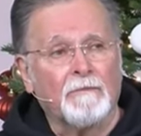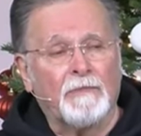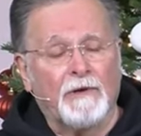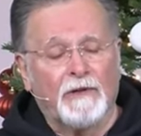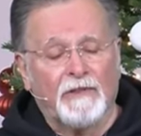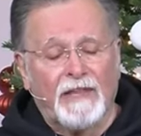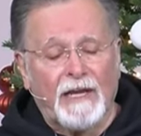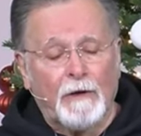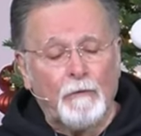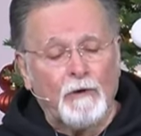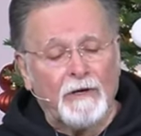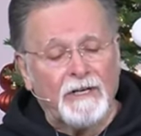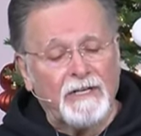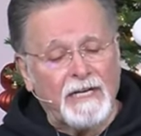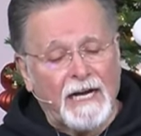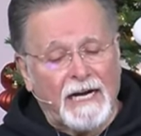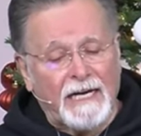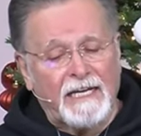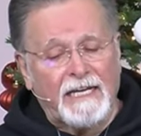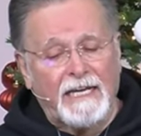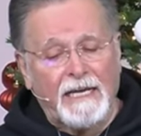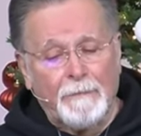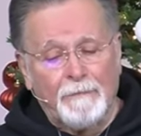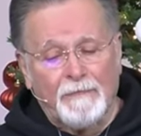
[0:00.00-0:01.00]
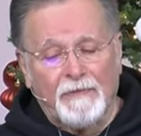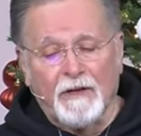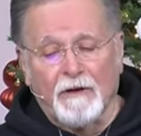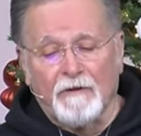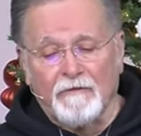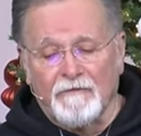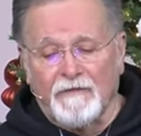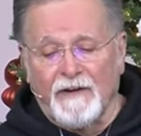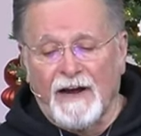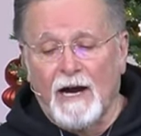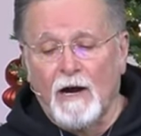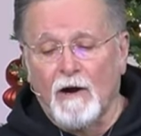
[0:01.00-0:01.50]
but they would not keep their
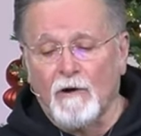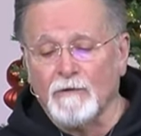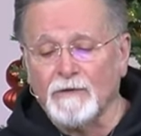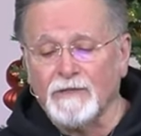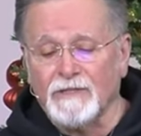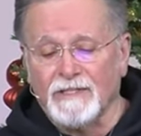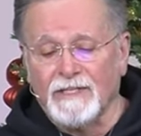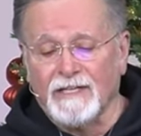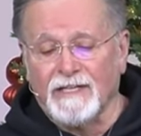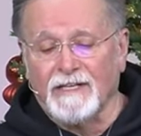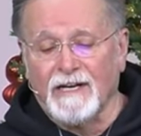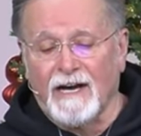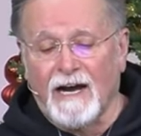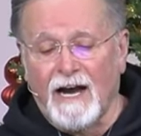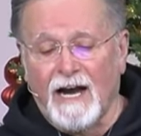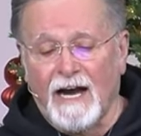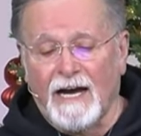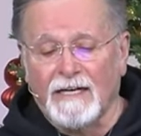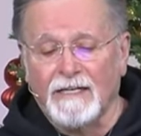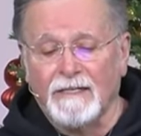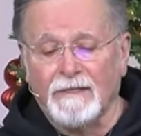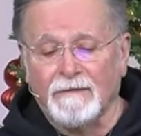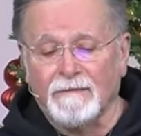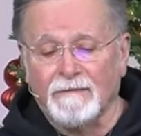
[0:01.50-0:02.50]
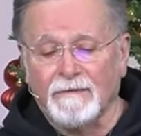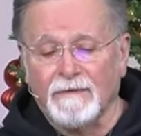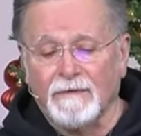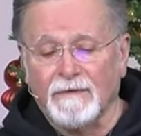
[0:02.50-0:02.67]
vows to God.